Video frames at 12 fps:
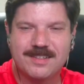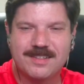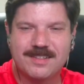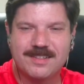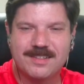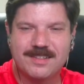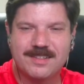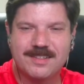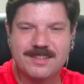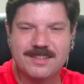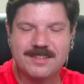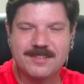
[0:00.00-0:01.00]

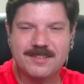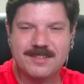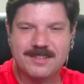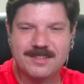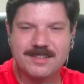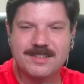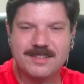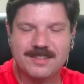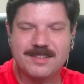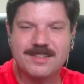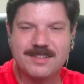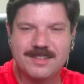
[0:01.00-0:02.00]

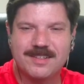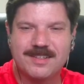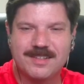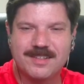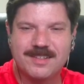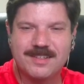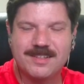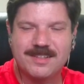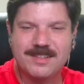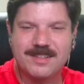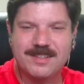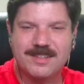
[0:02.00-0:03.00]

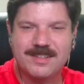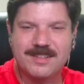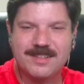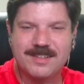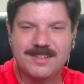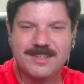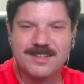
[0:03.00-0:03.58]
(not speaking)